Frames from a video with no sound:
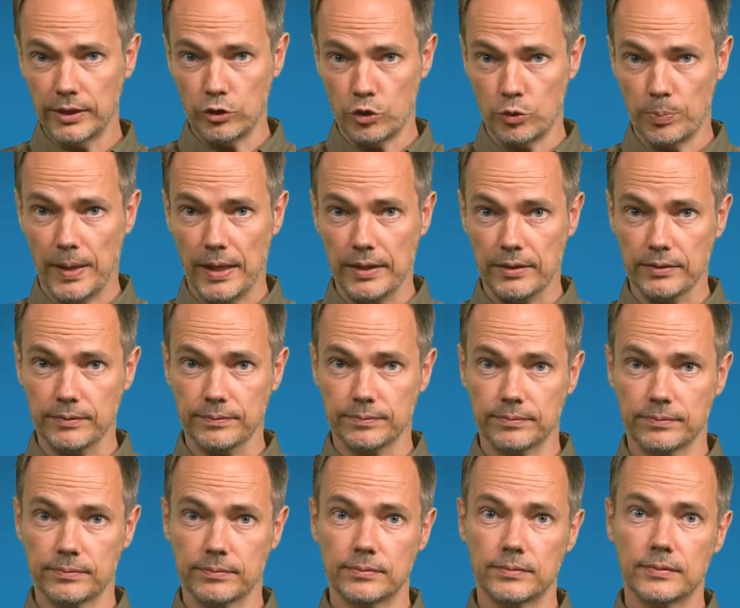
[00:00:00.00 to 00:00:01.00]
To the third
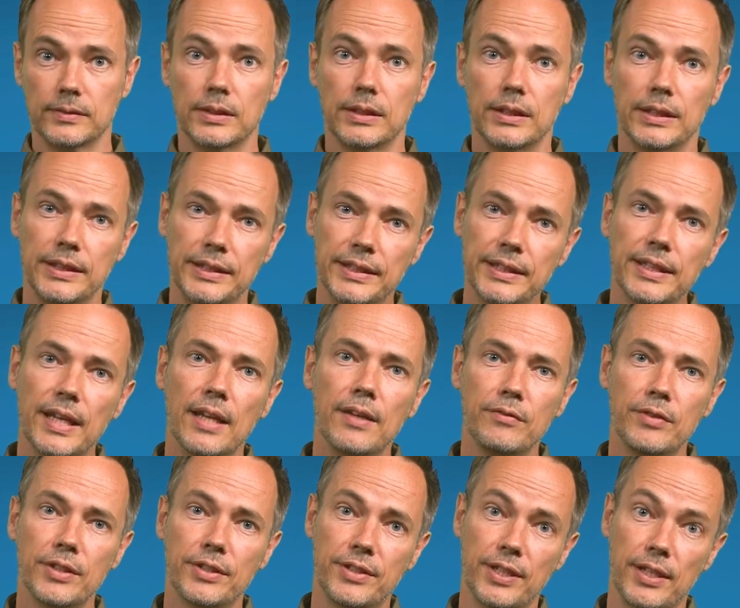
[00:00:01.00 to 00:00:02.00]
column. Here
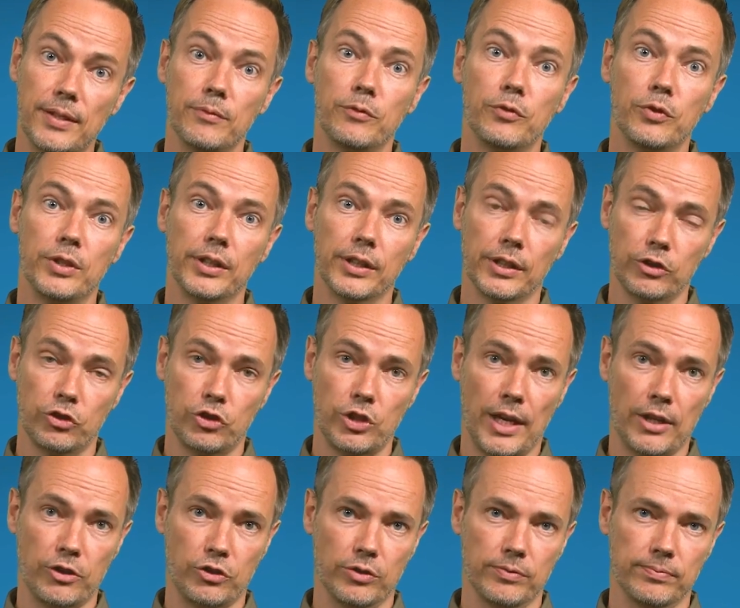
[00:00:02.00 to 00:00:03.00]
we name topics for
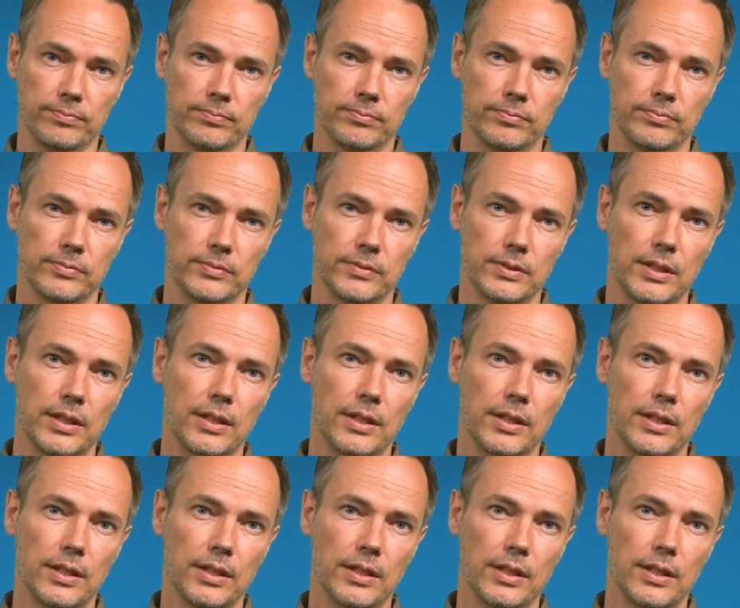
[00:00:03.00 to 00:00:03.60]
research.